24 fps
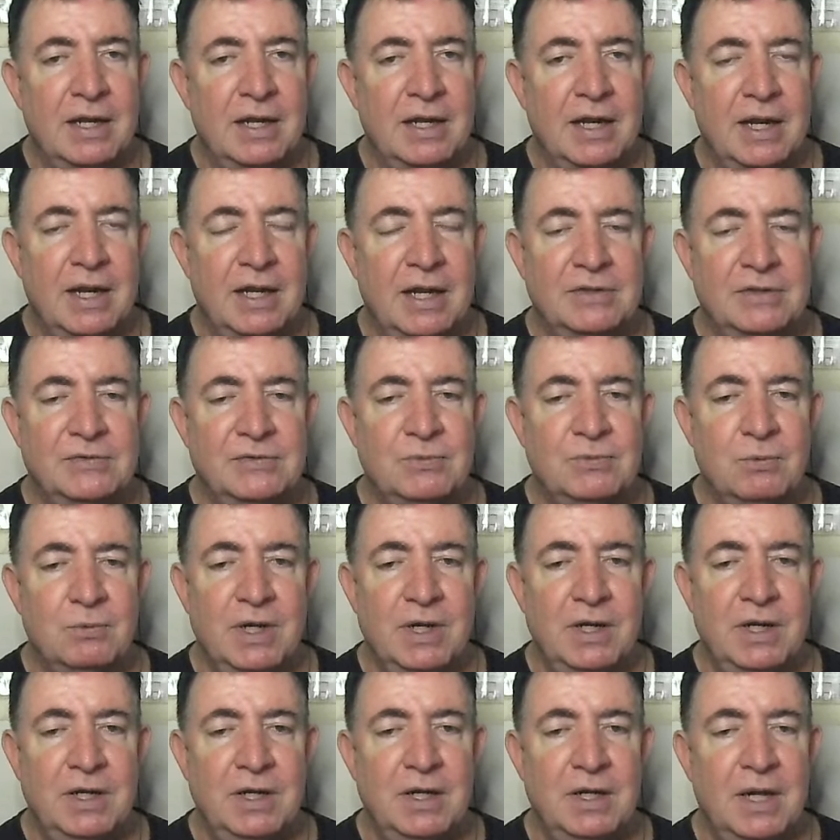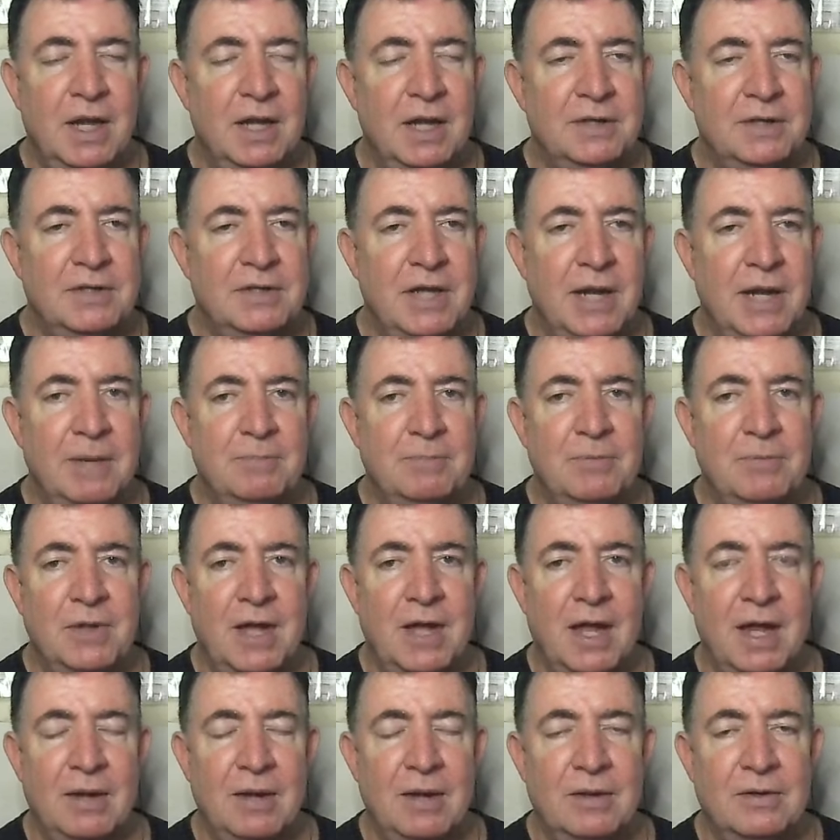as we uh, tape
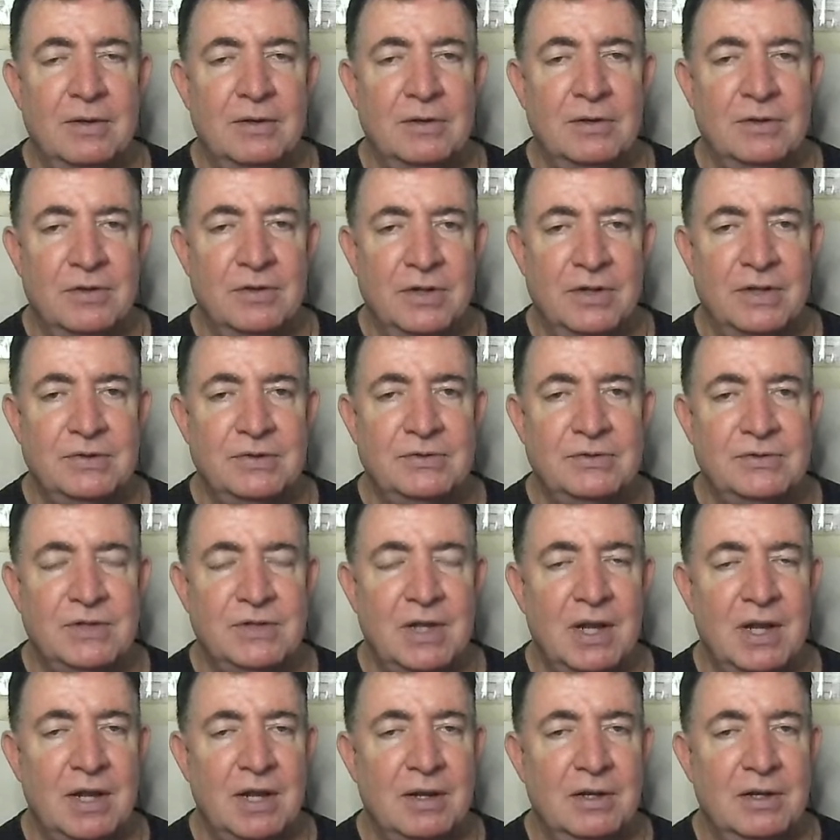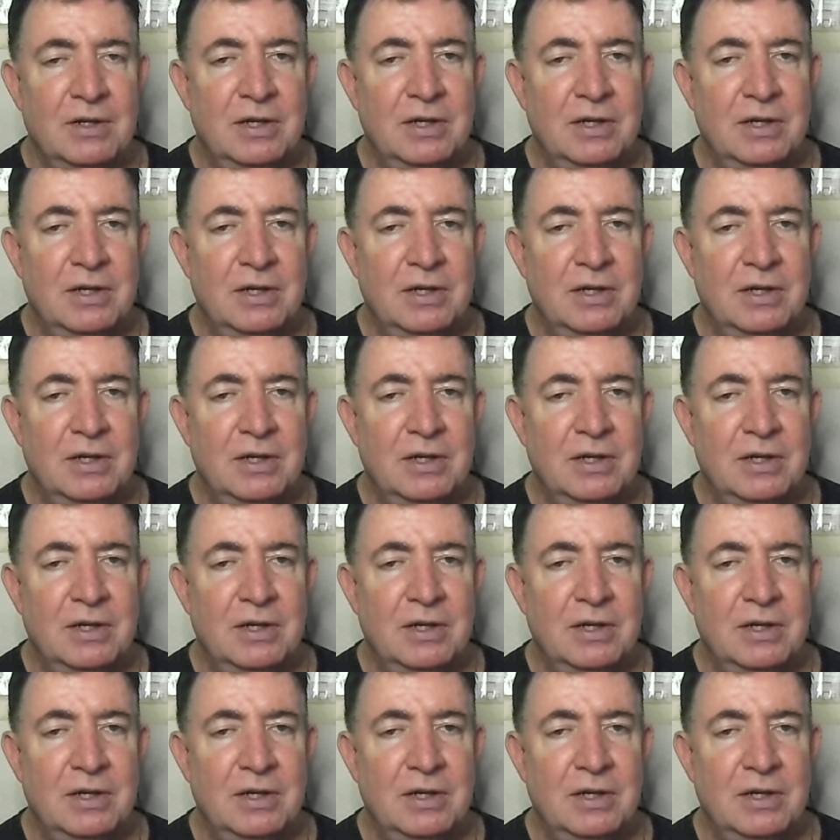that, this uh,